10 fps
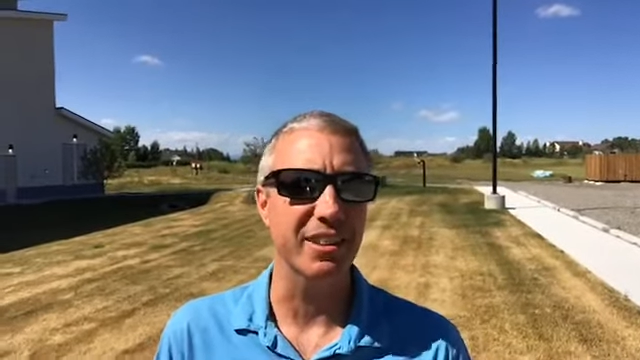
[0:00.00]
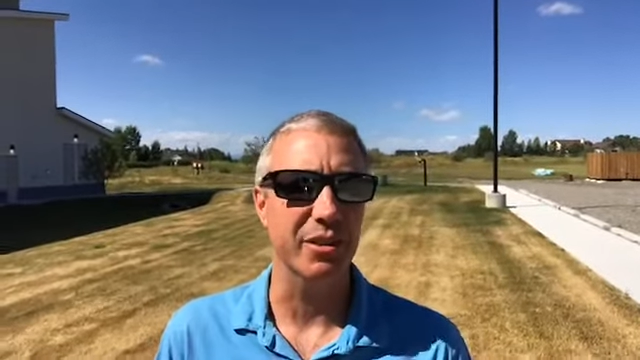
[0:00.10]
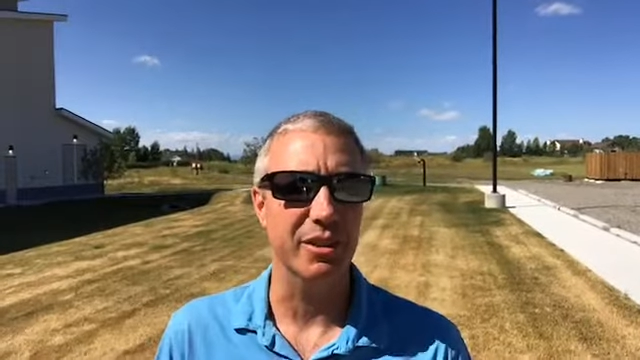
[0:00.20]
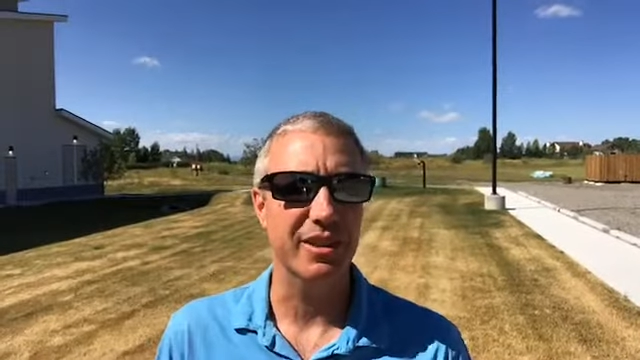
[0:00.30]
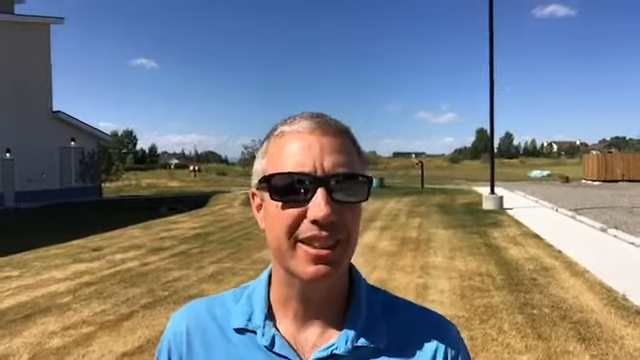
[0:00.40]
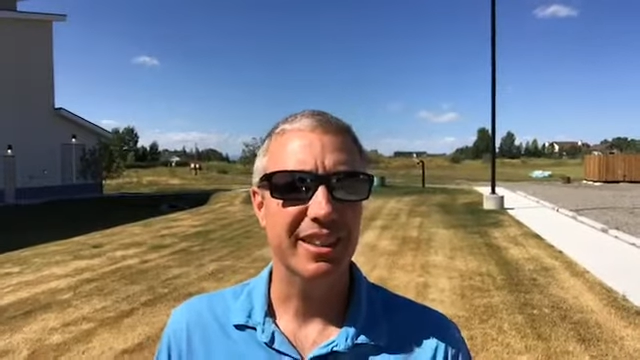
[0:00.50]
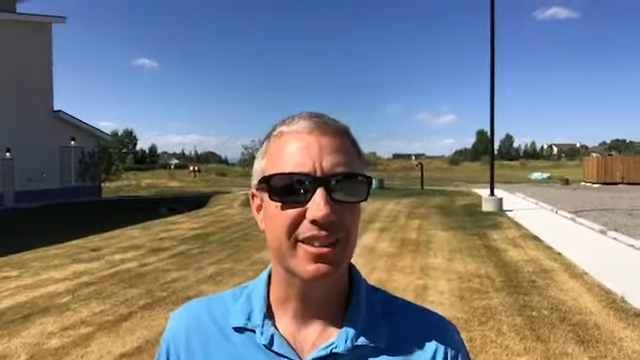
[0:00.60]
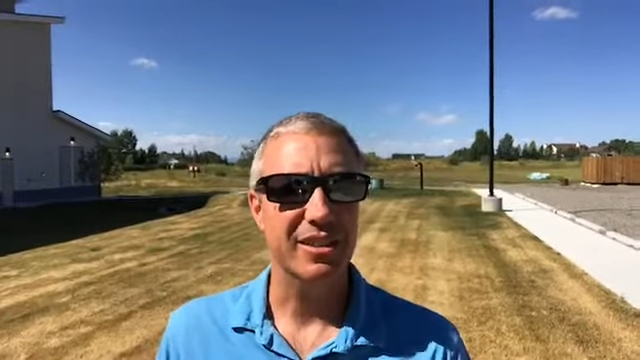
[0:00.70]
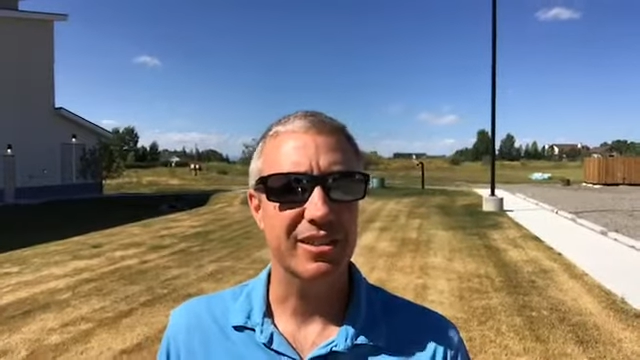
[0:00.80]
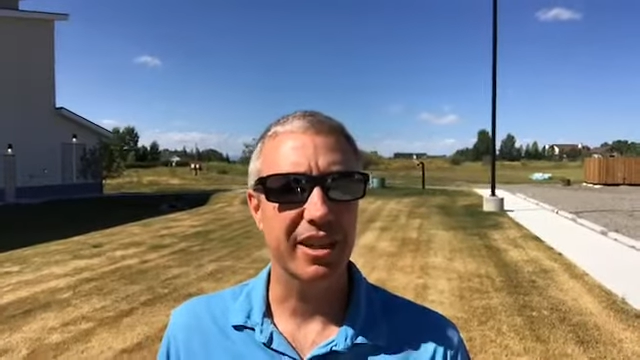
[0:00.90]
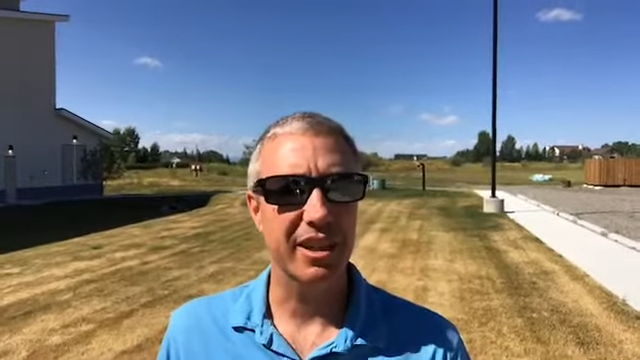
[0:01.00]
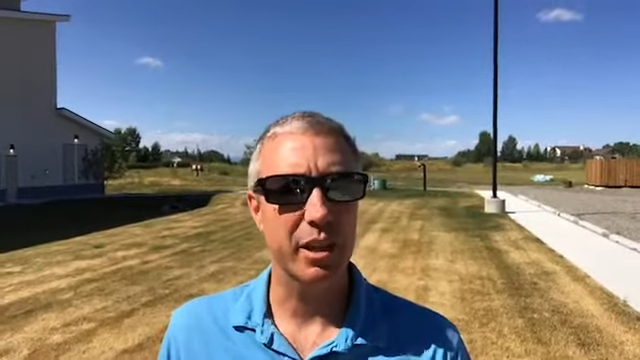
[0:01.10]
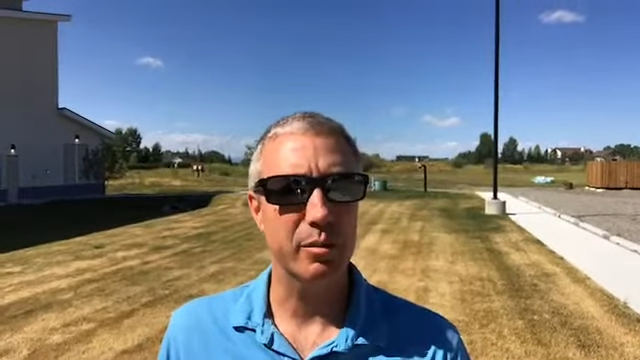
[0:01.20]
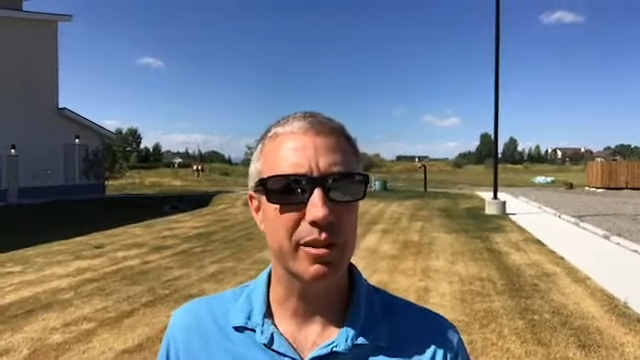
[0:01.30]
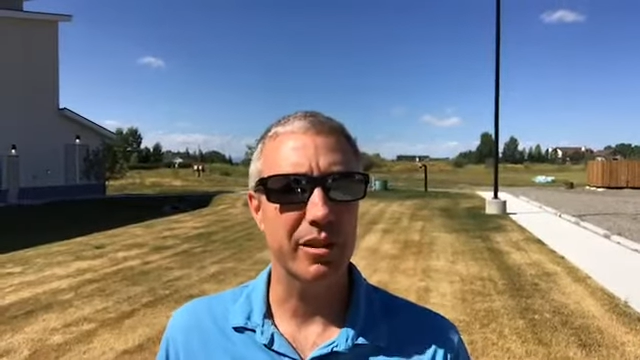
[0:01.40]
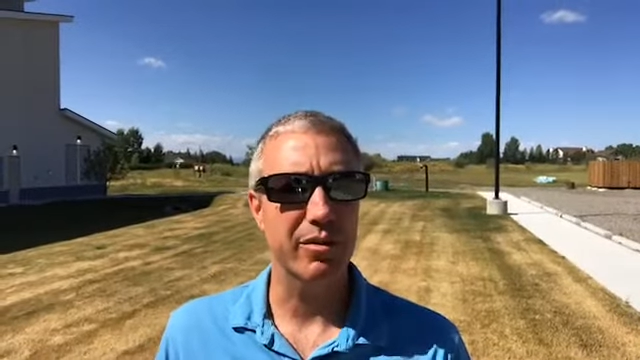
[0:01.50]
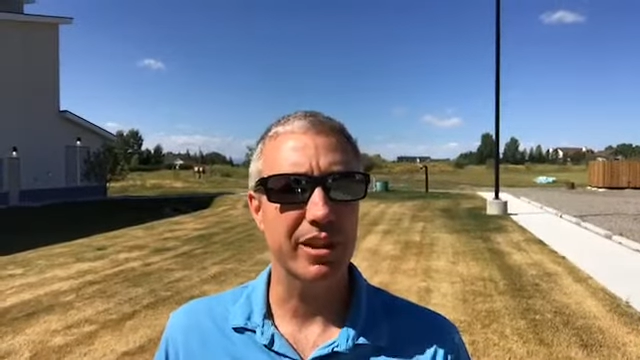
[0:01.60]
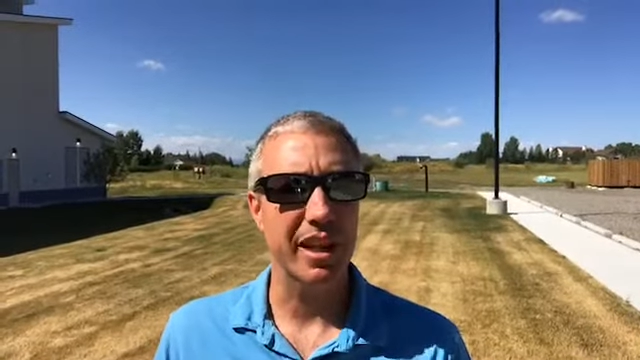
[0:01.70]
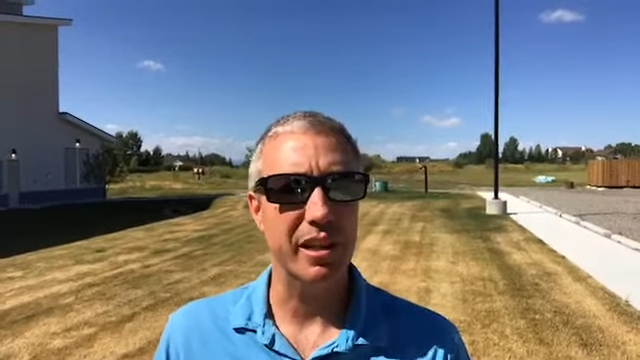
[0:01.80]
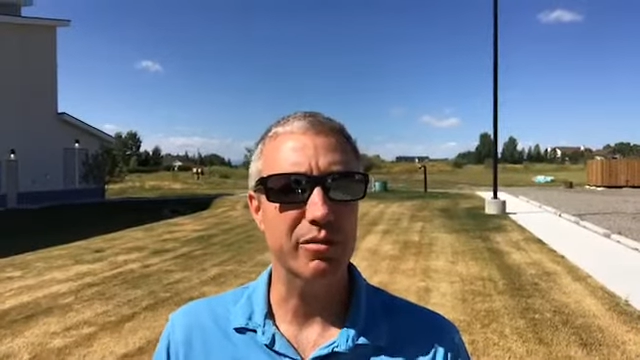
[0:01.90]
You know, the sun helps give
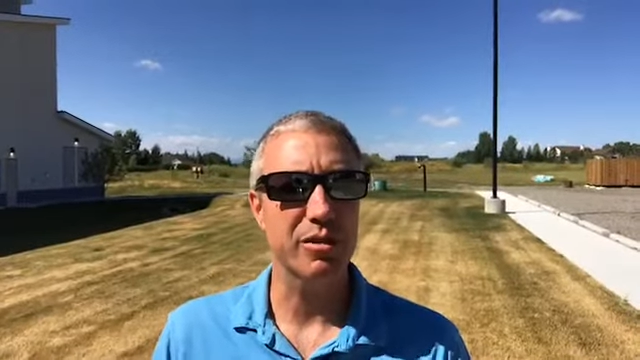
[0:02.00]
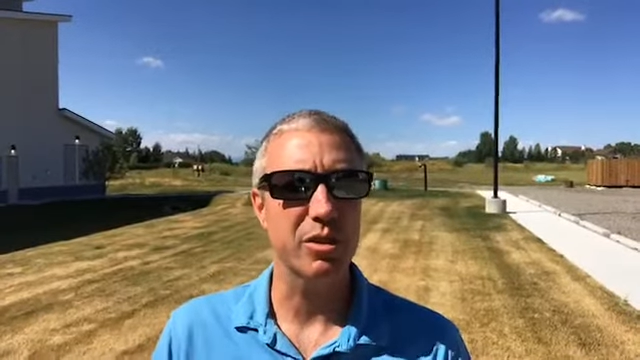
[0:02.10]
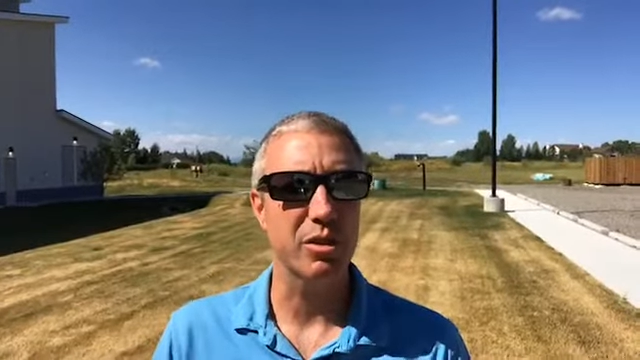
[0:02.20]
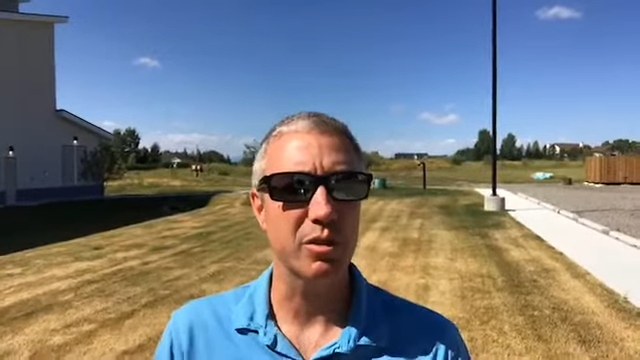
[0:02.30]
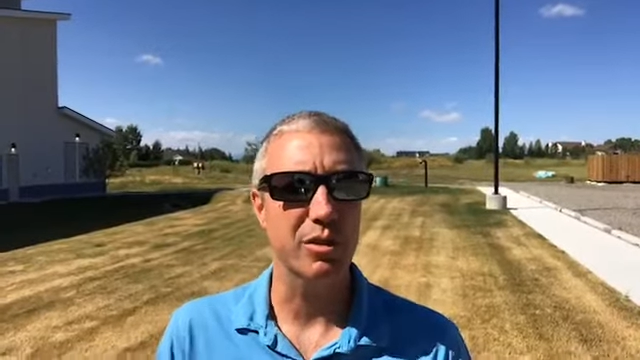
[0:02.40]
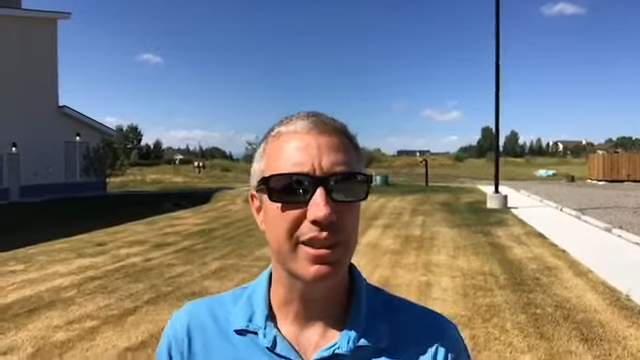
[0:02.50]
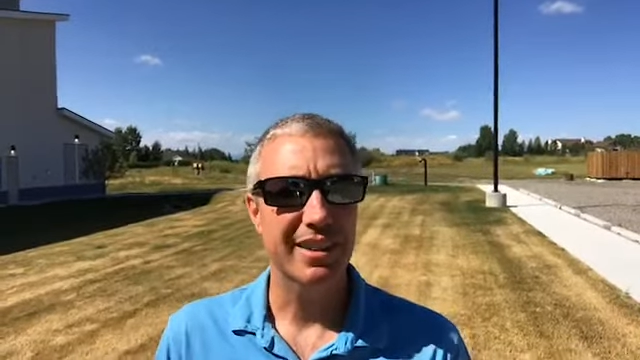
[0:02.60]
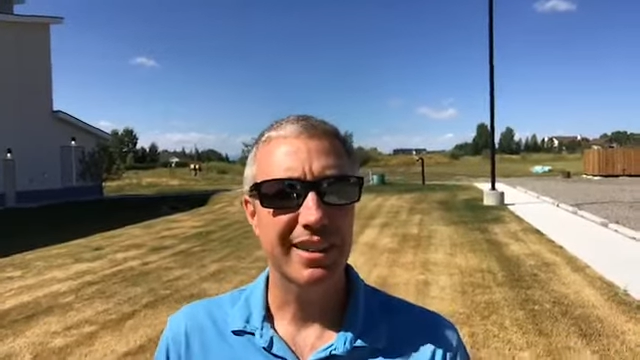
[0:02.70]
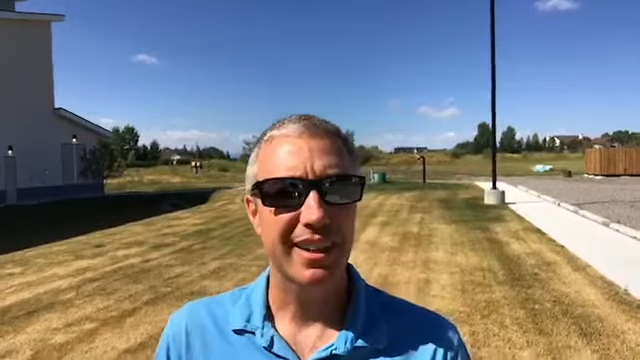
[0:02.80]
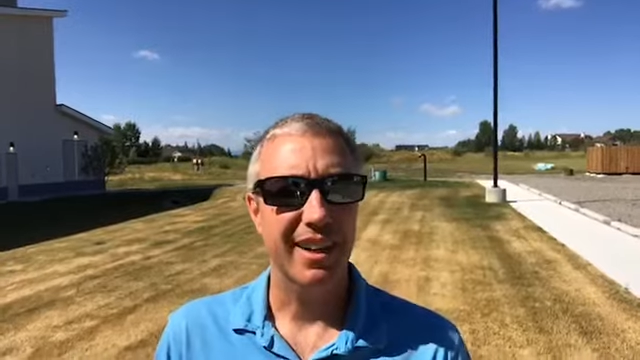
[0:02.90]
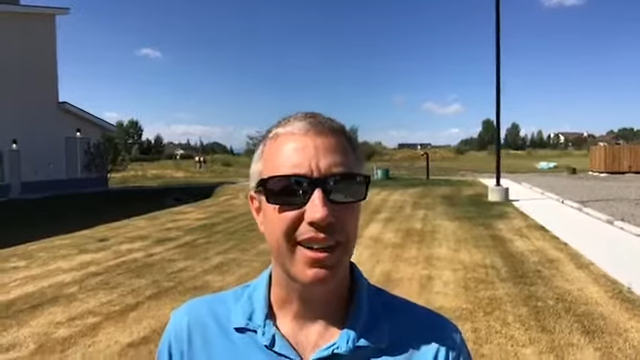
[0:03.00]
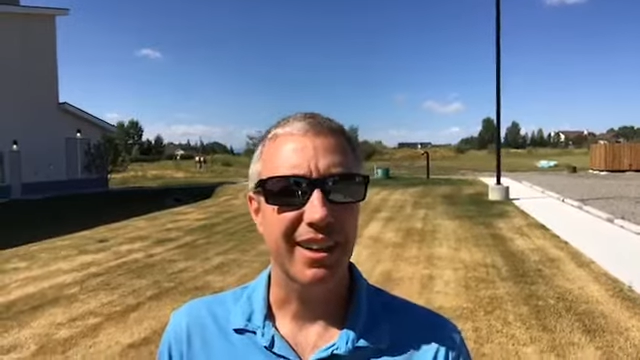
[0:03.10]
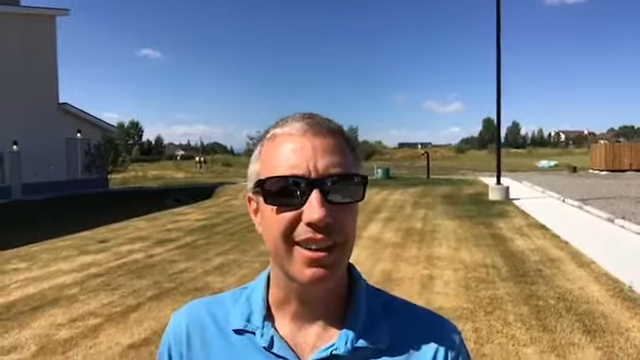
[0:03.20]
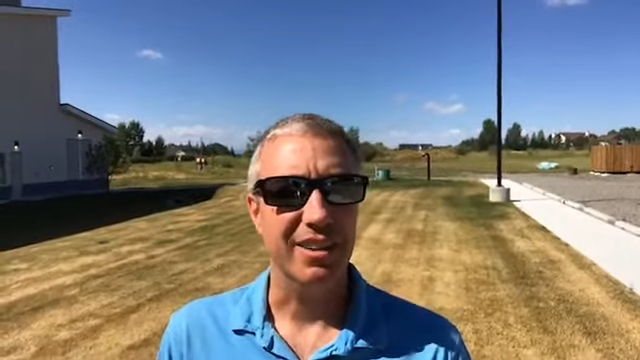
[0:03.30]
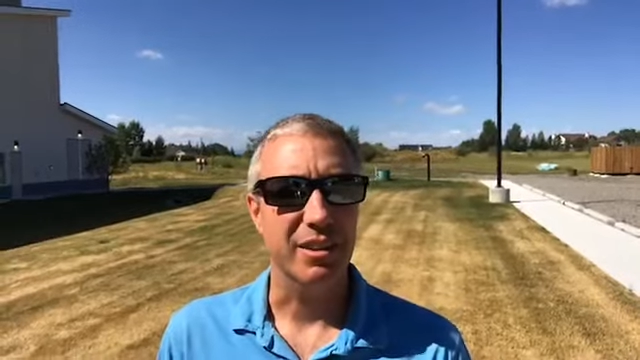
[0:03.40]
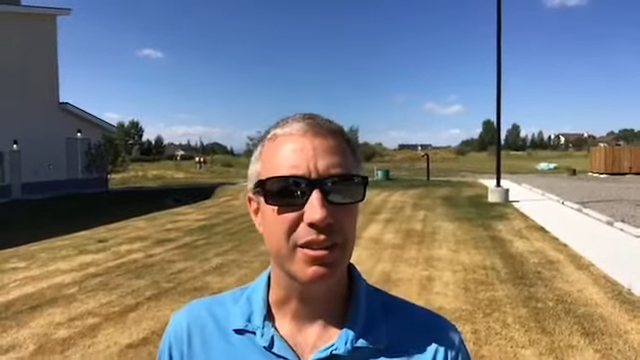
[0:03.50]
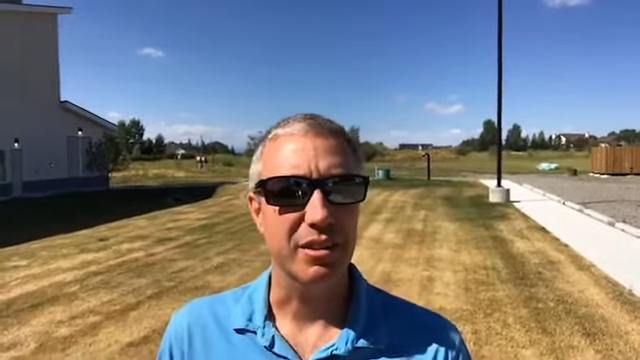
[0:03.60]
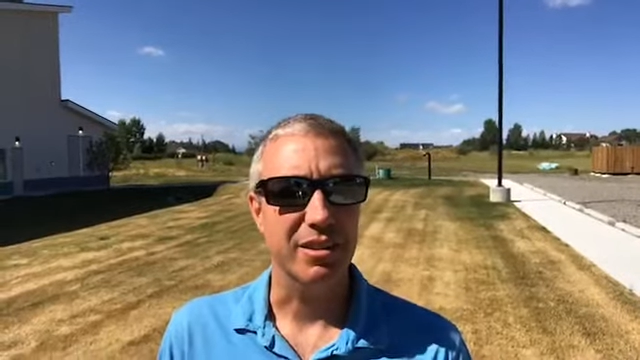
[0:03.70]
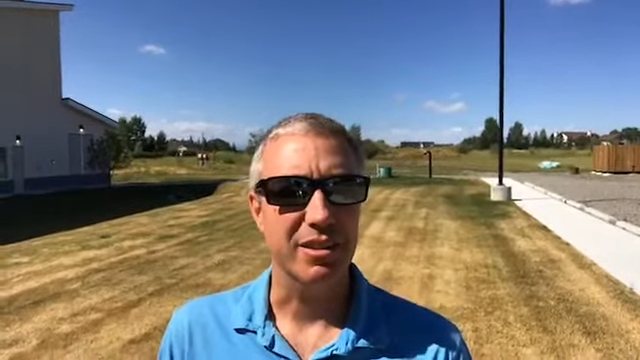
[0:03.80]
life to uh, the,